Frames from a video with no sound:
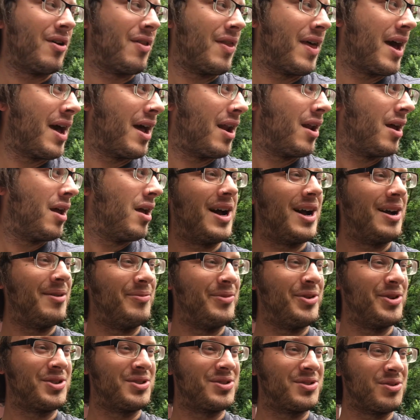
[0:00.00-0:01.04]
that. I'm
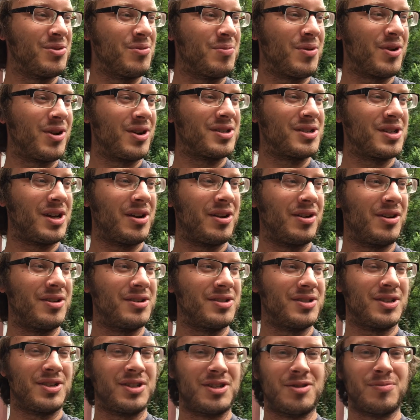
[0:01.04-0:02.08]
just super excited
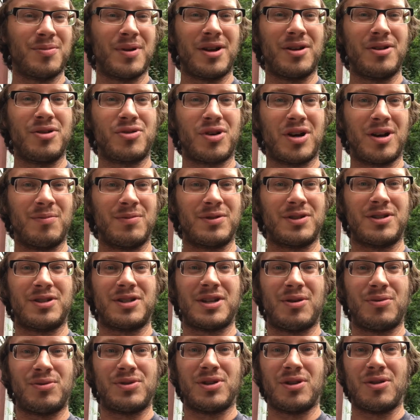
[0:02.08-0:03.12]
because this has been a dream since
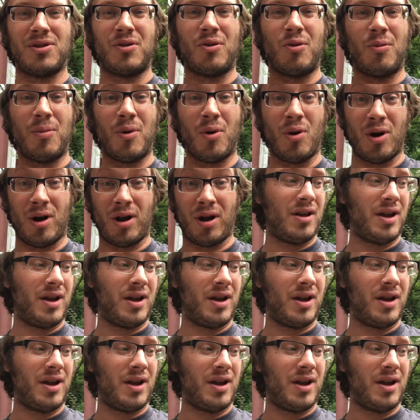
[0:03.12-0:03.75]
I was a little boy.